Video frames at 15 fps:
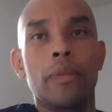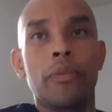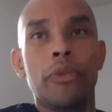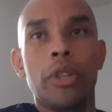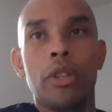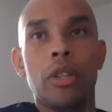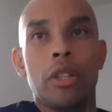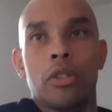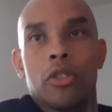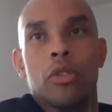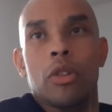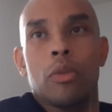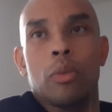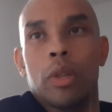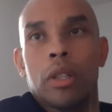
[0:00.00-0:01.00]

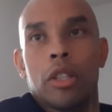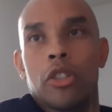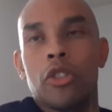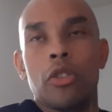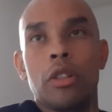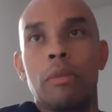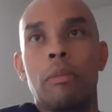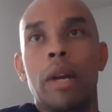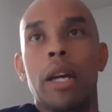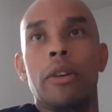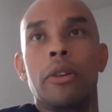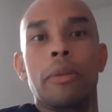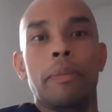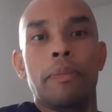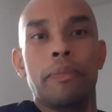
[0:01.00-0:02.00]
It really shouldn't matter.